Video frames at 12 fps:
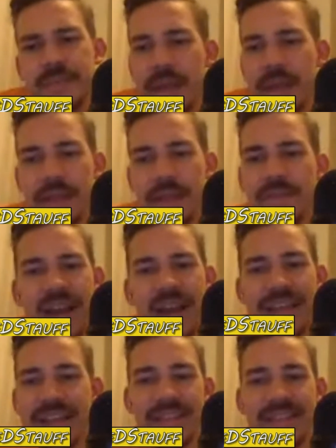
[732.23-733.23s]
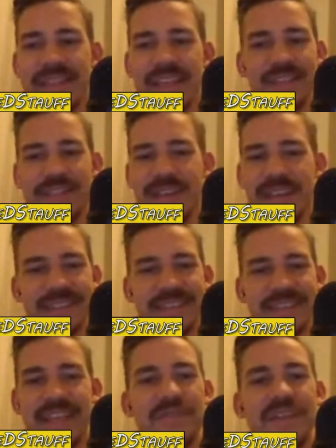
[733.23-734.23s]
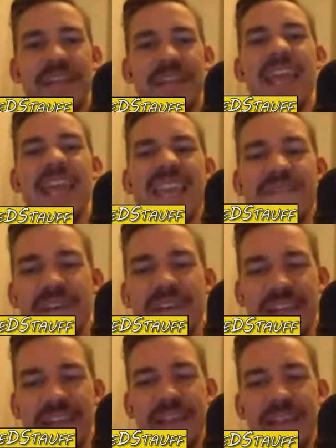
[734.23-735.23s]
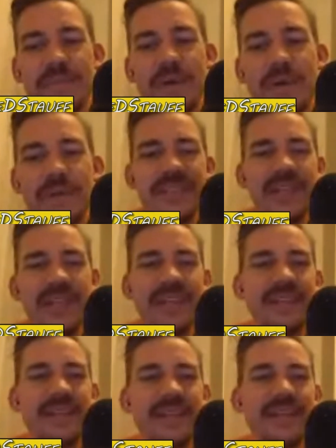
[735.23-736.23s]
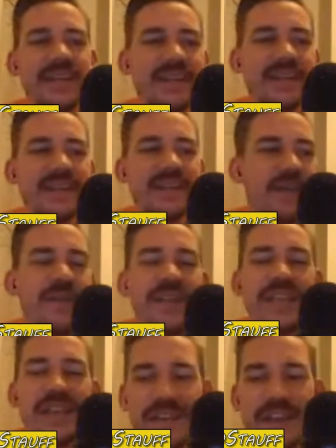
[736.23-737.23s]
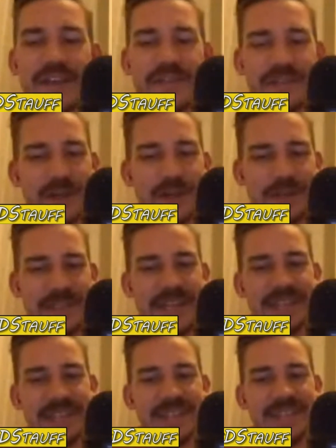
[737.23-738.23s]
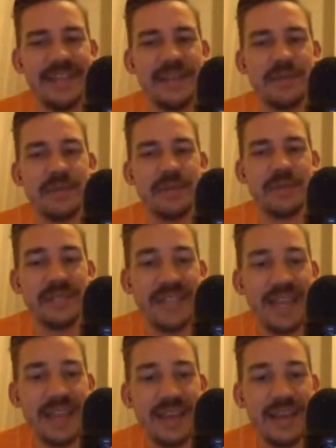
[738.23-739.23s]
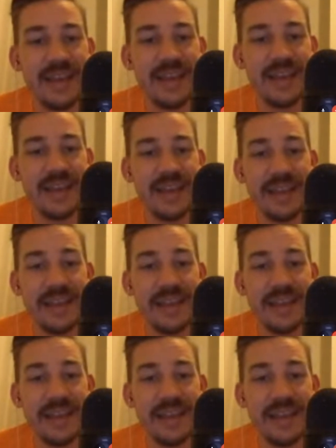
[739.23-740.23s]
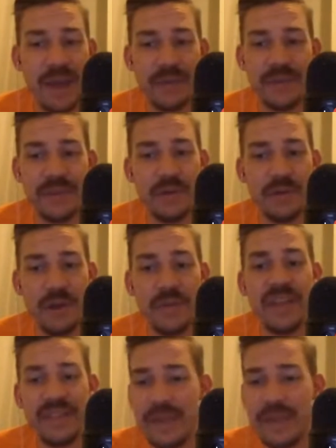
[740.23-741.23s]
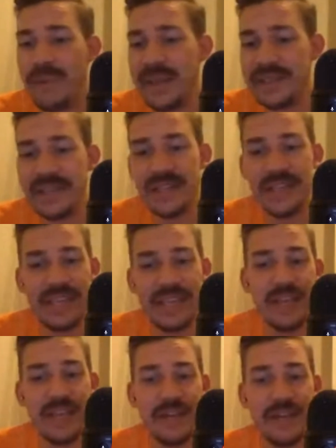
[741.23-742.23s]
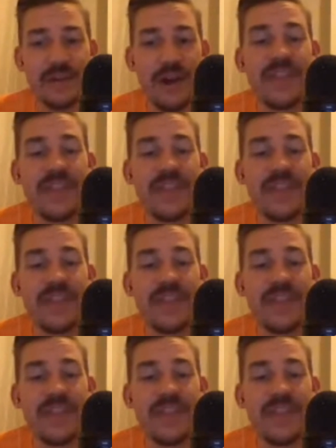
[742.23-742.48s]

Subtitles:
the fact that they just even in the most like forgiving of circumstances, and this was a mistake, they just put it back with no. They basically keyed your car. They